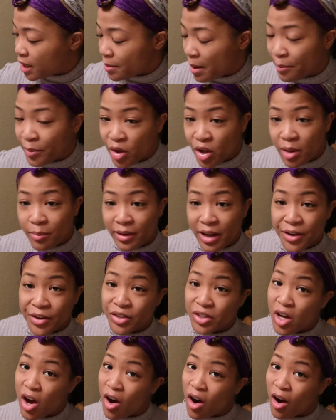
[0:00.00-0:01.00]
My beauty
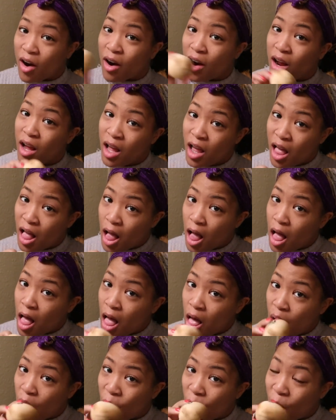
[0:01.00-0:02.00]
blenders are
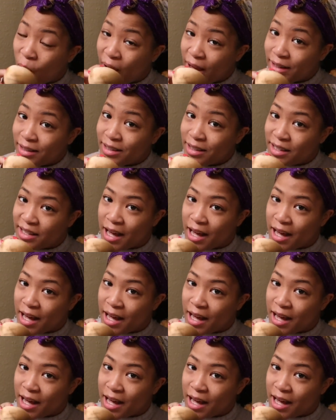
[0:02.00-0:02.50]
wet.